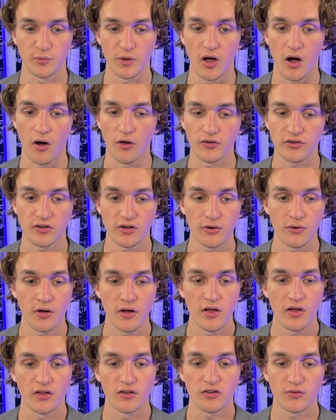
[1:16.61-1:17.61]
We also
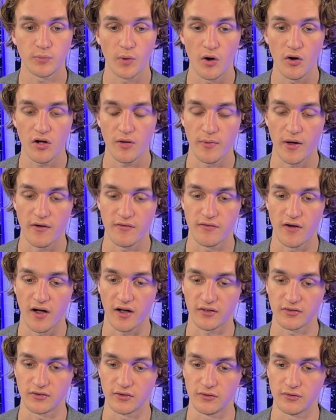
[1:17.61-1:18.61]
spoke about
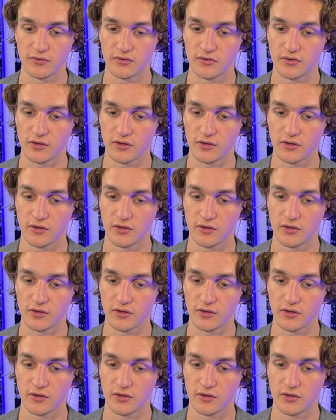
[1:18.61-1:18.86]
Fox News,